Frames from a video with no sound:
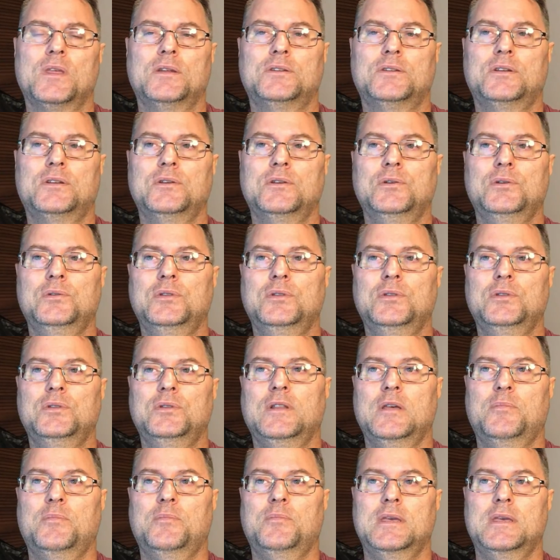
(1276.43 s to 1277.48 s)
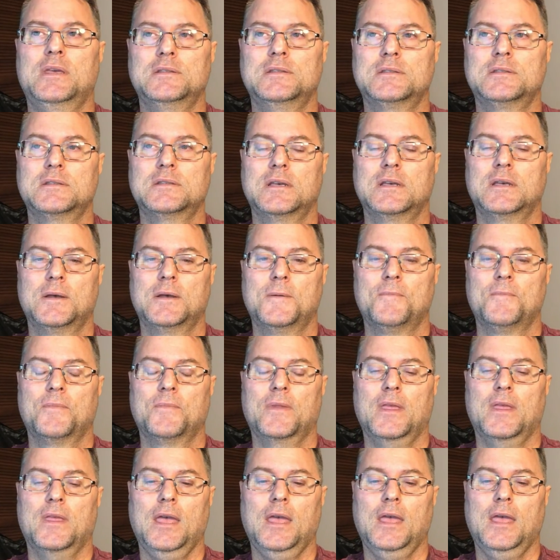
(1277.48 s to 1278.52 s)
and we can see two
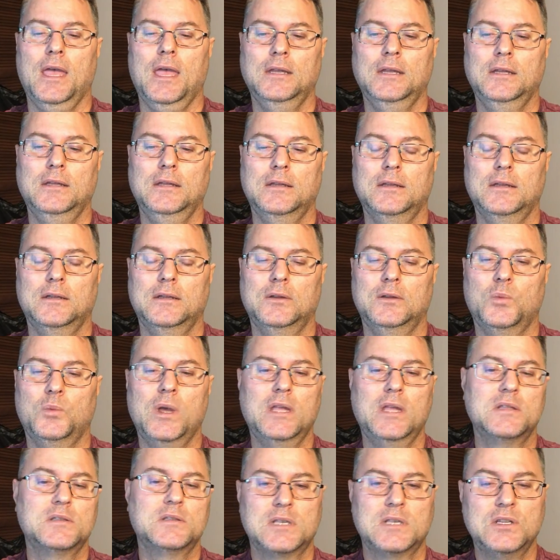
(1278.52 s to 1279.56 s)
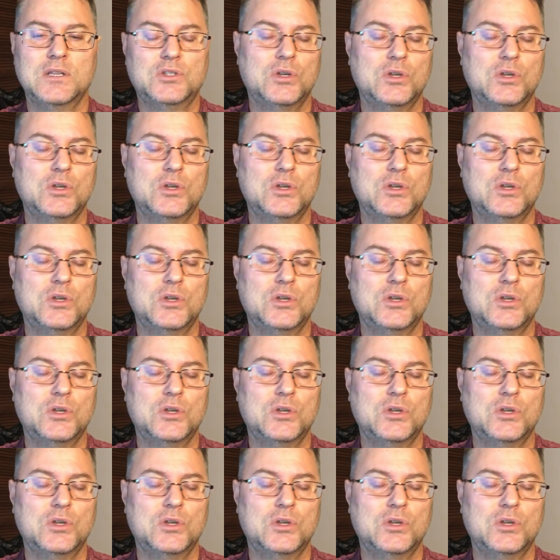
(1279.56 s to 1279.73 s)
dilemmas being faced here.